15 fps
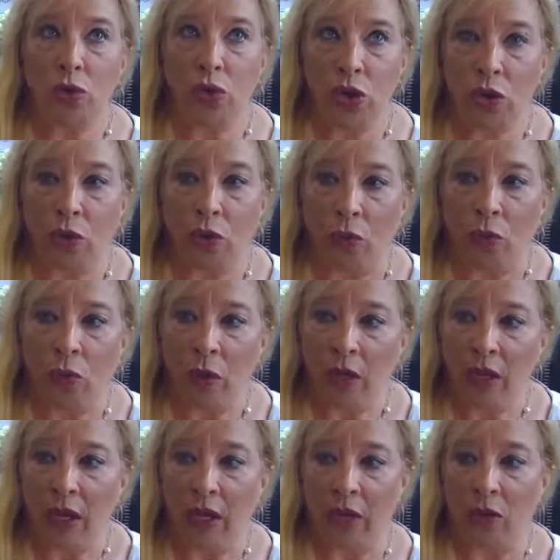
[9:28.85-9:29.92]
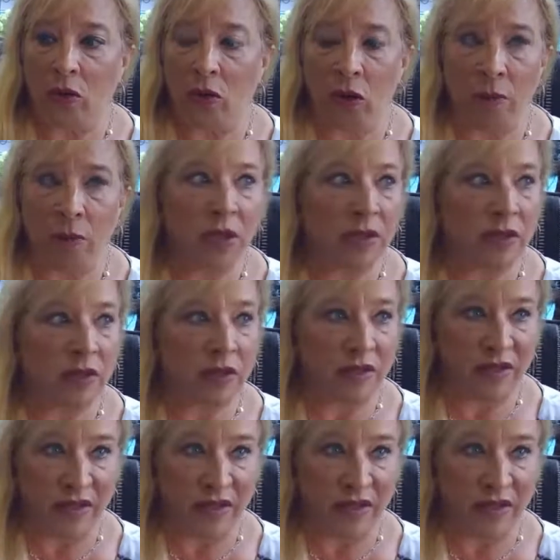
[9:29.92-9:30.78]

do in a normal